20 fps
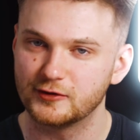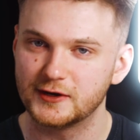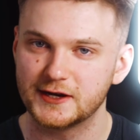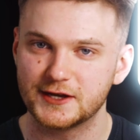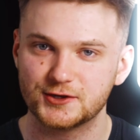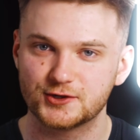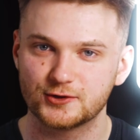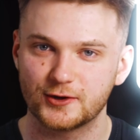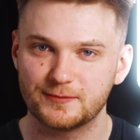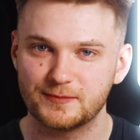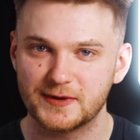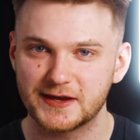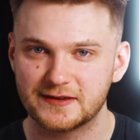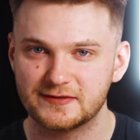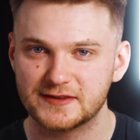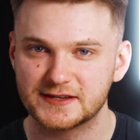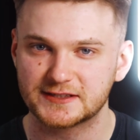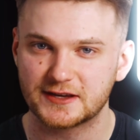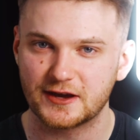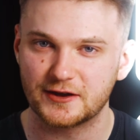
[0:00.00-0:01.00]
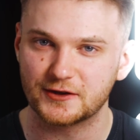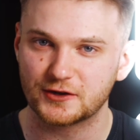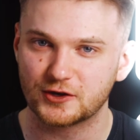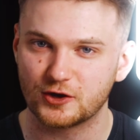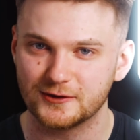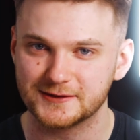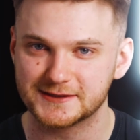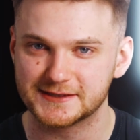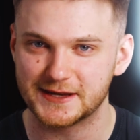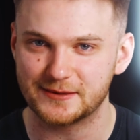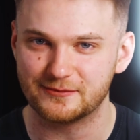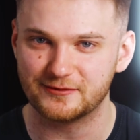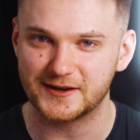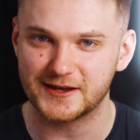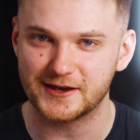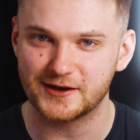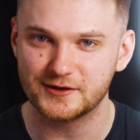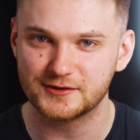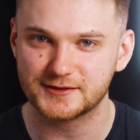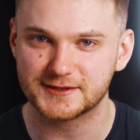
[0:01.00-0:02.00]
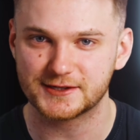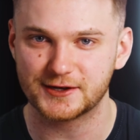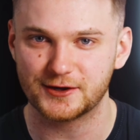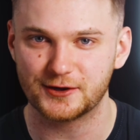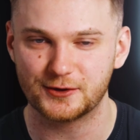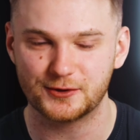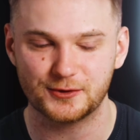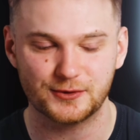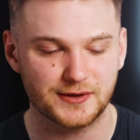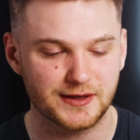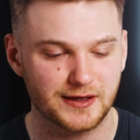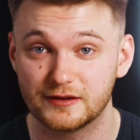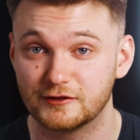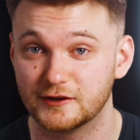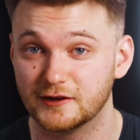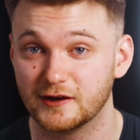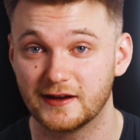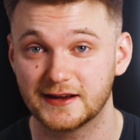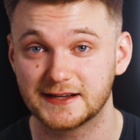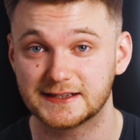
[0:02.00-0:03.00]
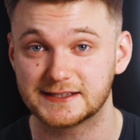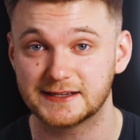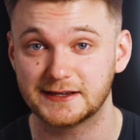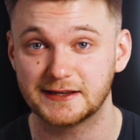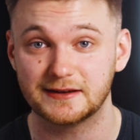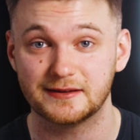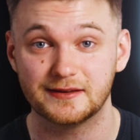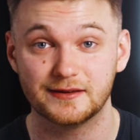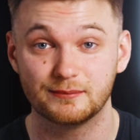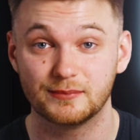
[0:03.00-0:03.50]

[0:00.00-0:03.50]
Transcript: really enjoyed making this kind of concept video, so if you liked it,